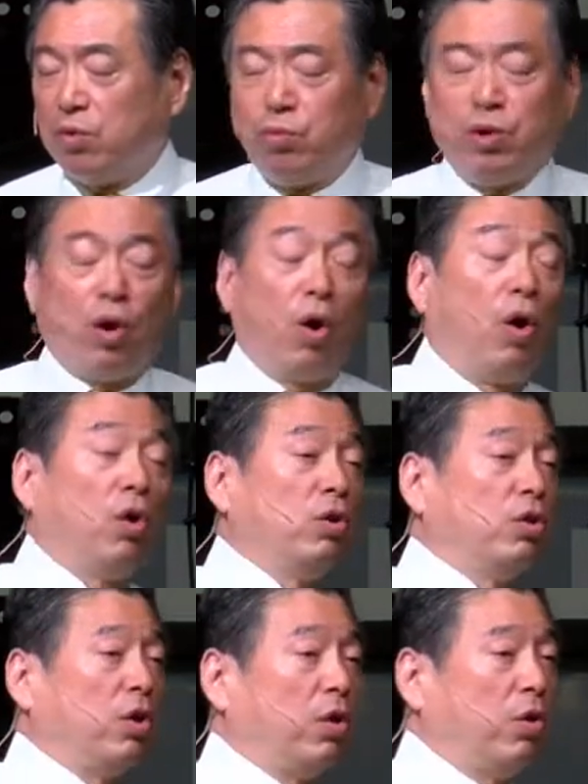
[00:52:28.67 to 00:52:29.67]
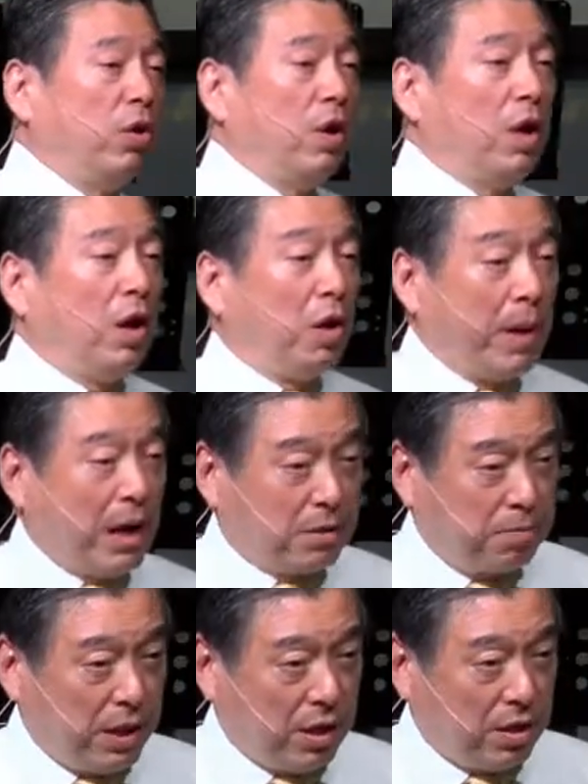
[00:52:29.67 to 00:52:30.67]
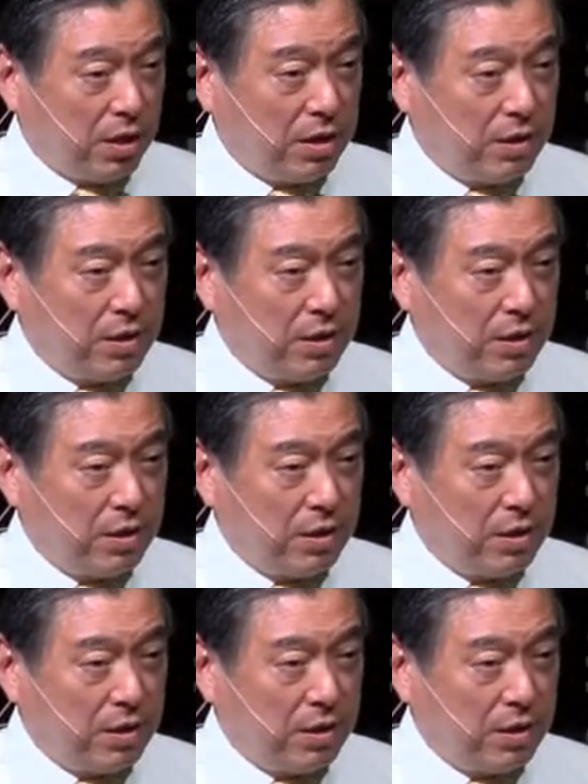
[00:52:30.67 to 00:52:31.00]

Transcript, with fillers: we all know about Peter.